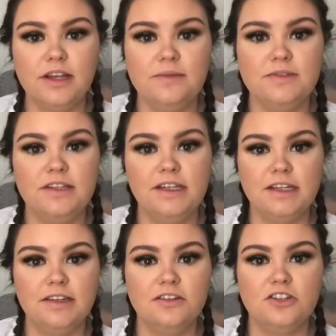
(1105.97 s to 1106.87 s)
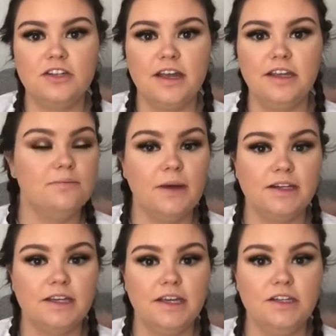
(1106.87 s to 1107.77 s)
lipstick in the shade
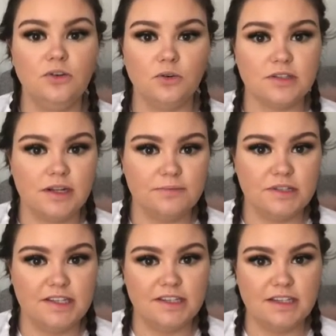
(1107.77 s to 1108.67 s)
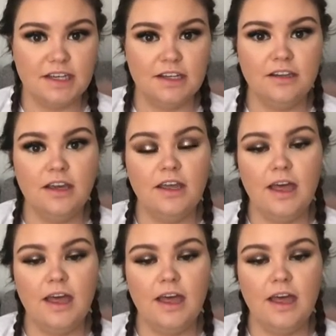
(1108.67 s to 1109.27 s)
Mannequin or Celebrity Skin,